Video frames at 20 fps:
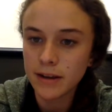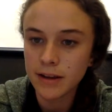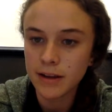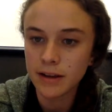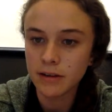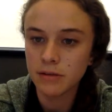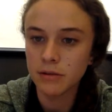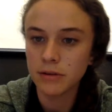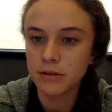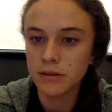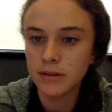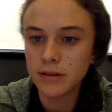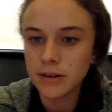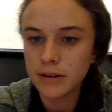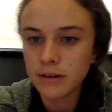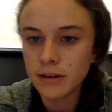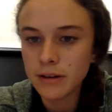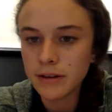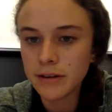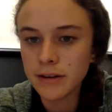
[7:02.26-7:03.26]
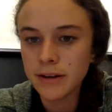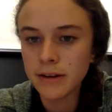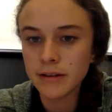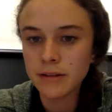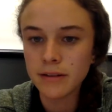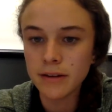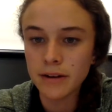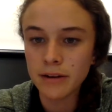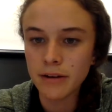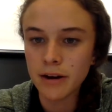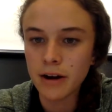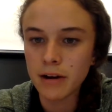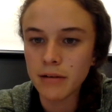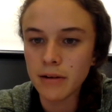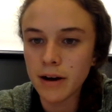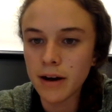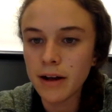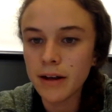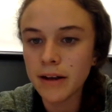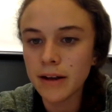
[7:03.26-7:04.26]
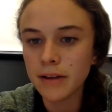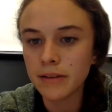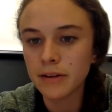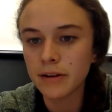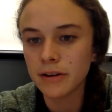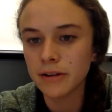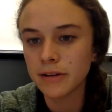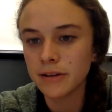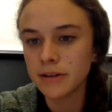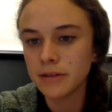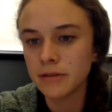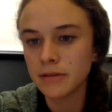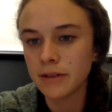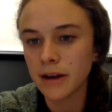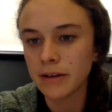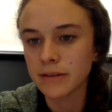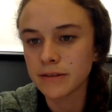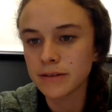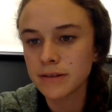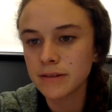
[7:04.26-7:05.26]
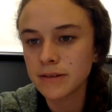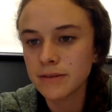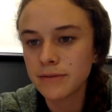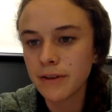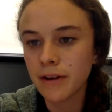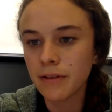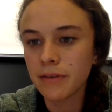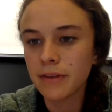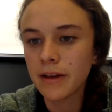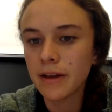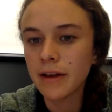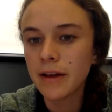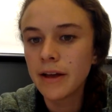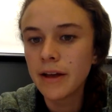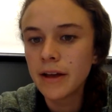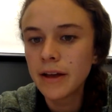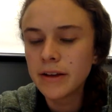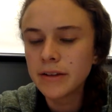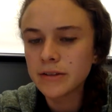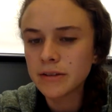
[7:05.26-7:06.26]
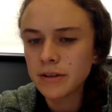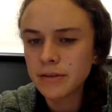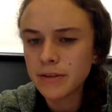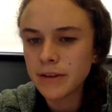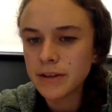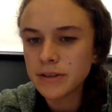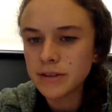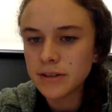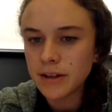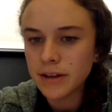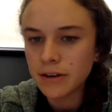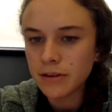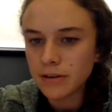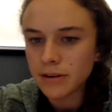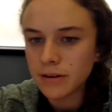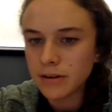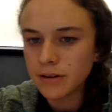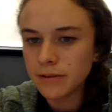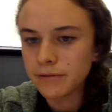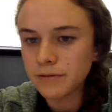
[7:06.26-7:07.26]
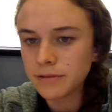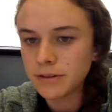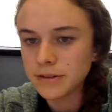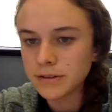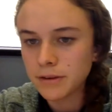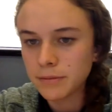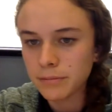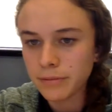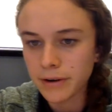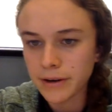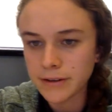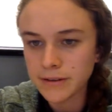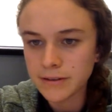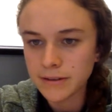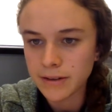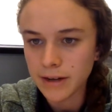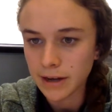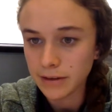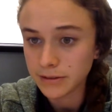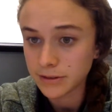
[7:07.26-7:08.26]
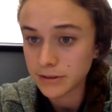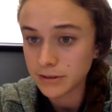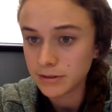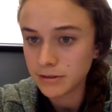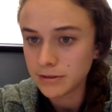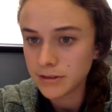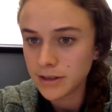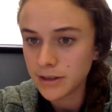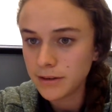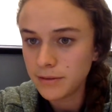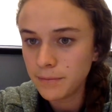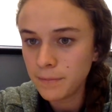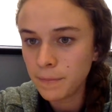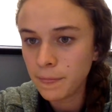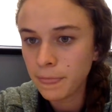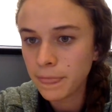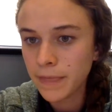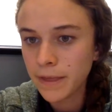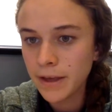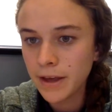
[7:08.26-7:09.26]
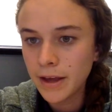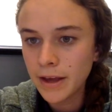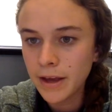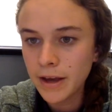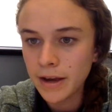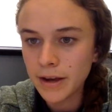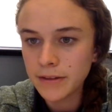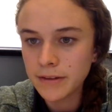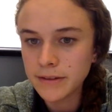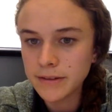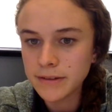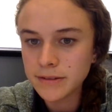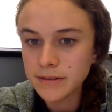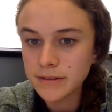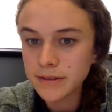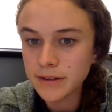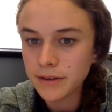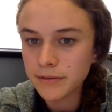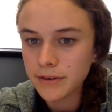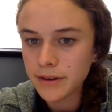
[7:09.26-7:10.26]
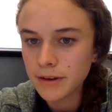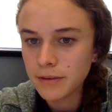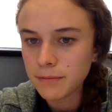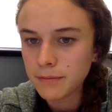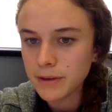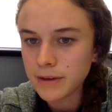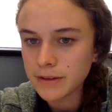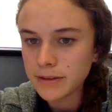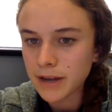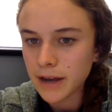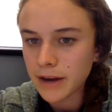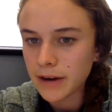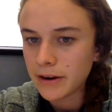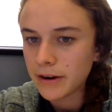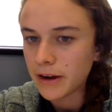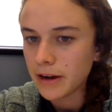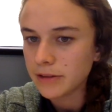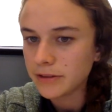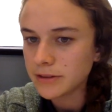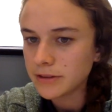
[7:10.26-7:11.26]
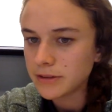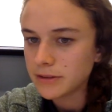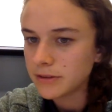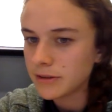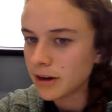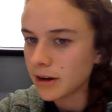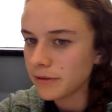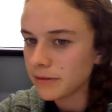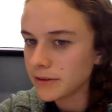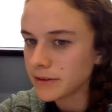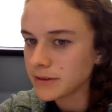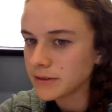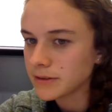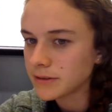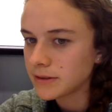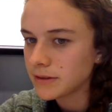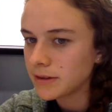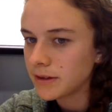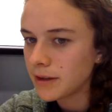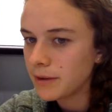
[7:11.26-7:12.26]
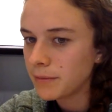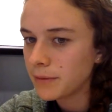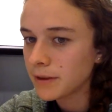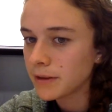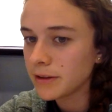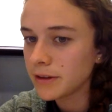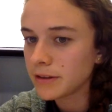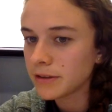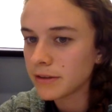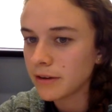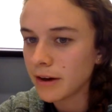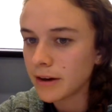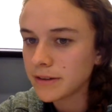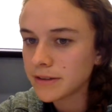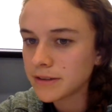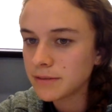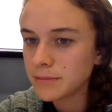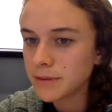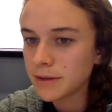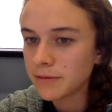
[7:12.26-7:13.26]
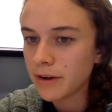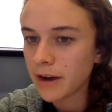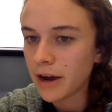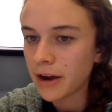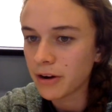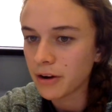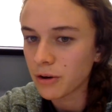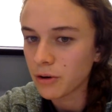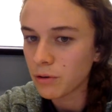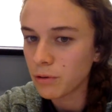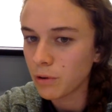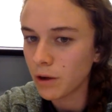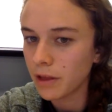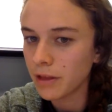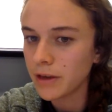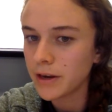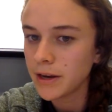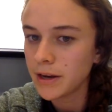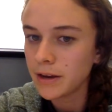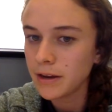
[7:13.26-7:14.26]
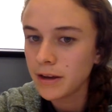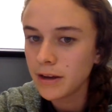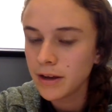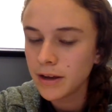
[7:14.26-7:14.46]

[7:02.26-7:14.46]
in northern Nicaragua in the early 2000s found that certification had a greater influence on price than altitude did. And this is significant because higher altitude coffee is typically thought to be of a higher quality.